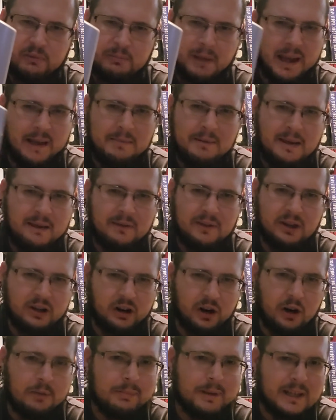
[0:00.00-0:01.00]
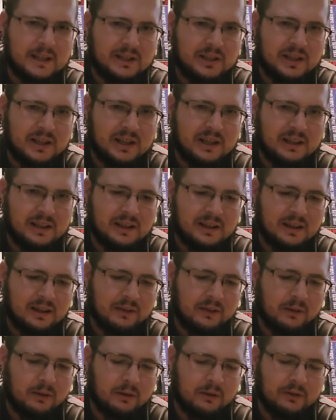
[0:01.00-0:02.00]
maybe even an RPG if
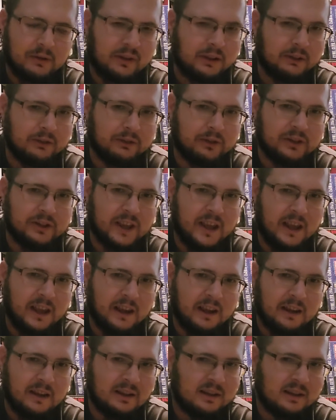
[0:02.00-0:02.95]
you were feeling frisky.